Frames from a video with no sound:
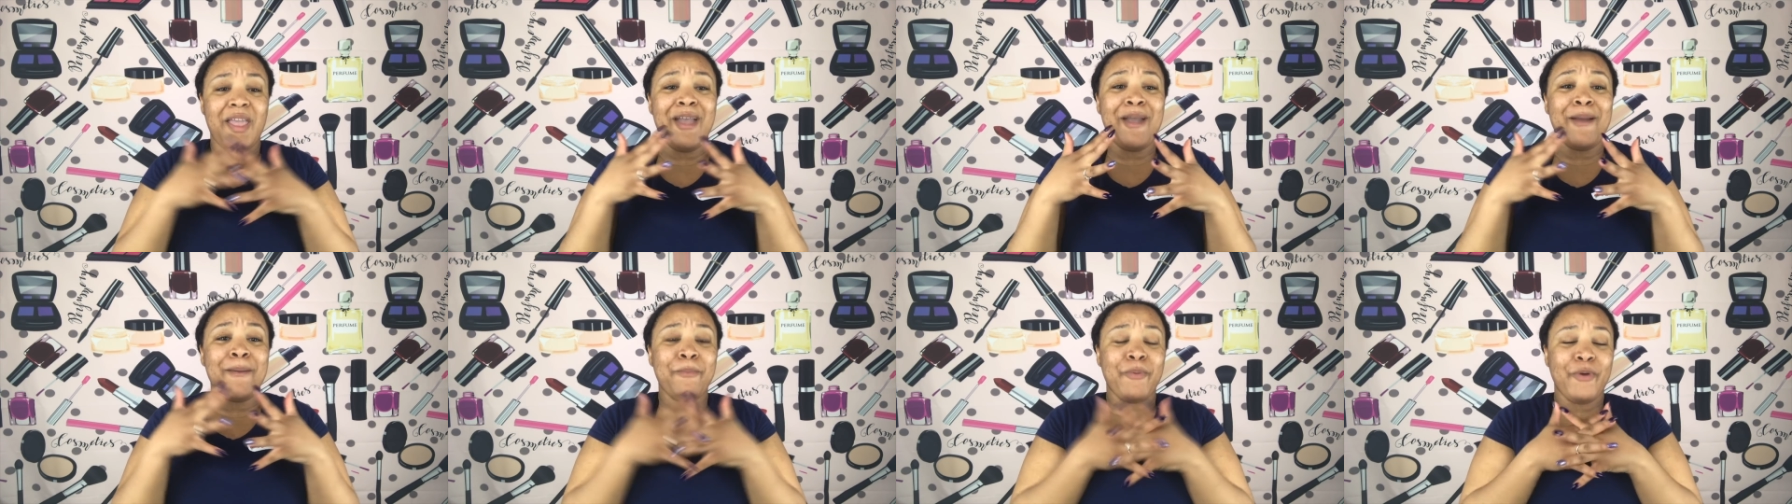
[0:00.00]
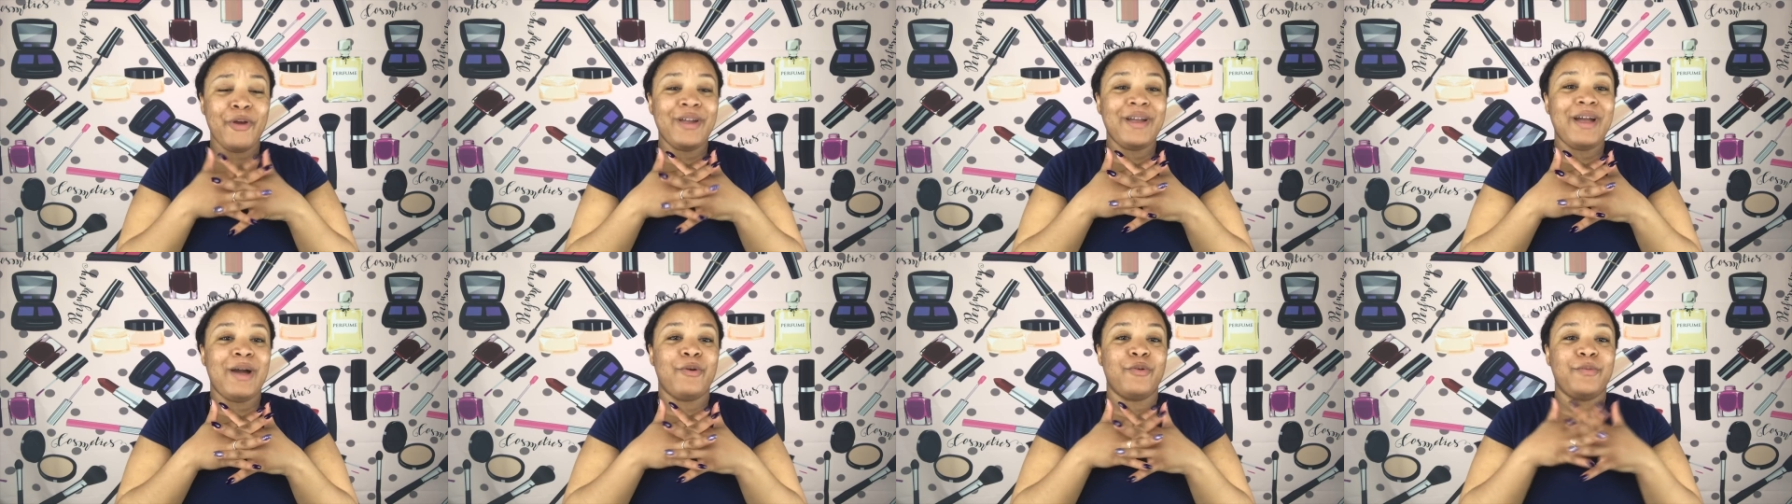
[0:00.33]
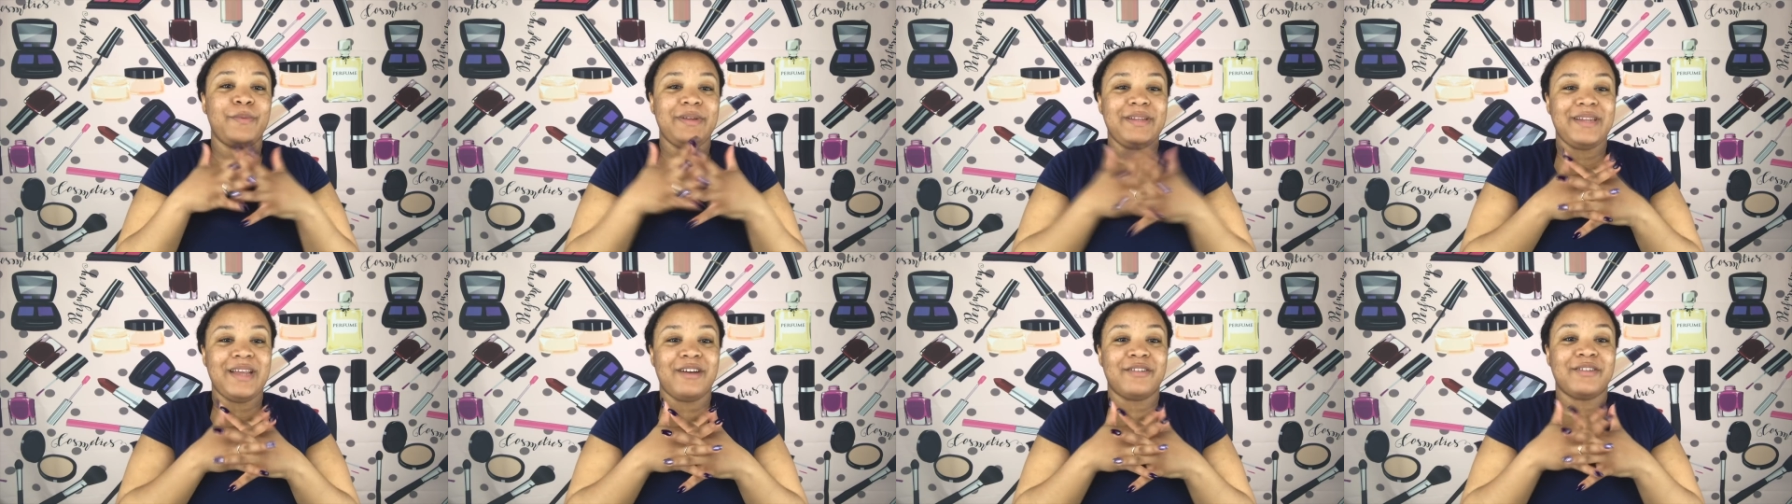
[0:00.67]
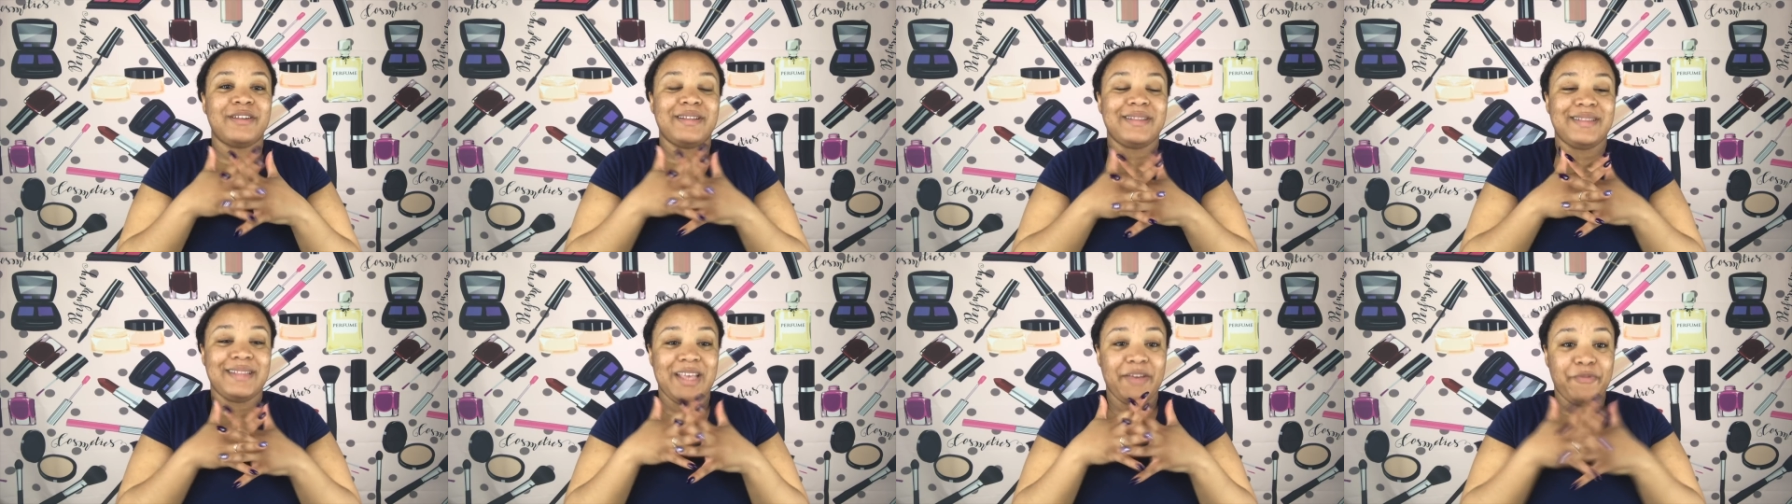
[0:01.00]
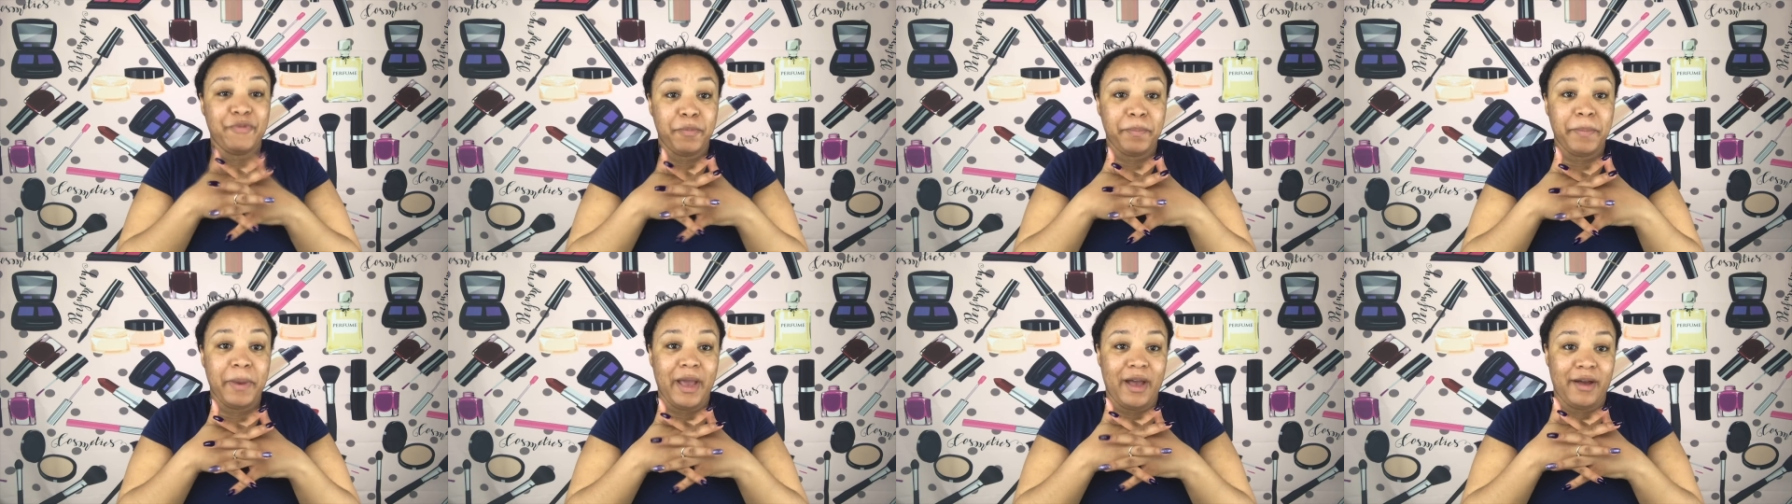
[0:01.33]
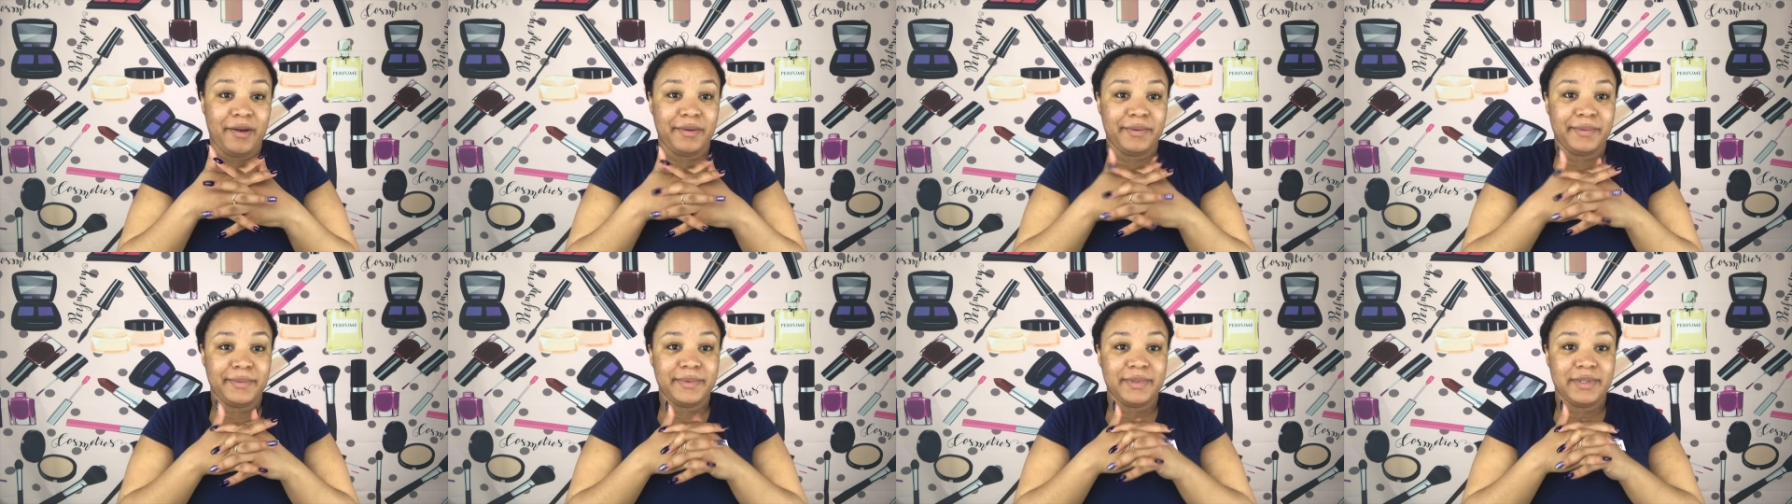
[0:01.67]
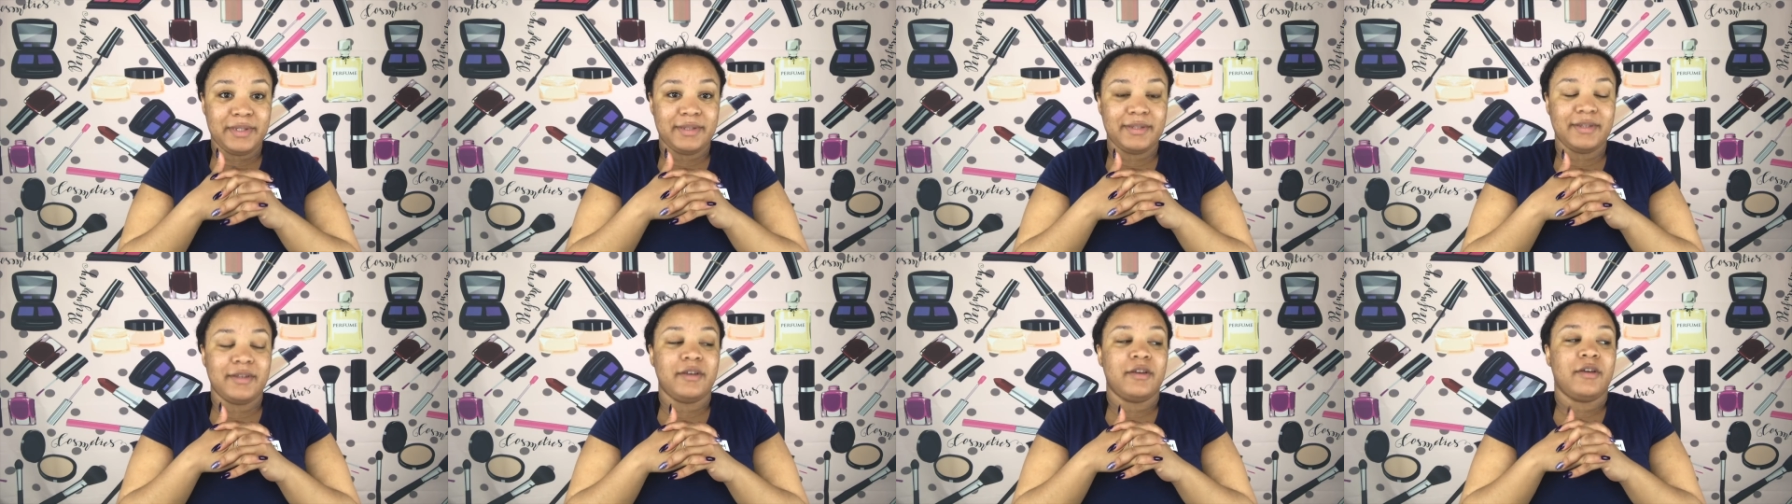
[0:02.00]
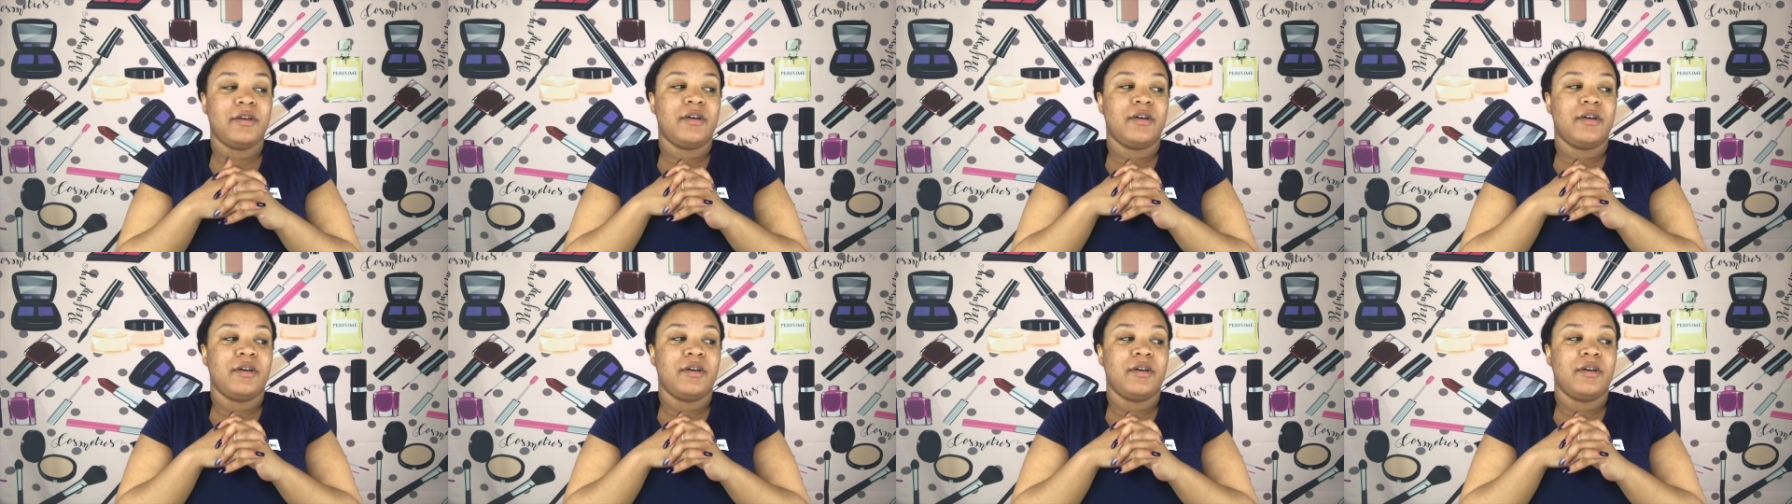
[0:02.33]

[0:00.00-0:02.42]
I'm praying I will be down 11 pounds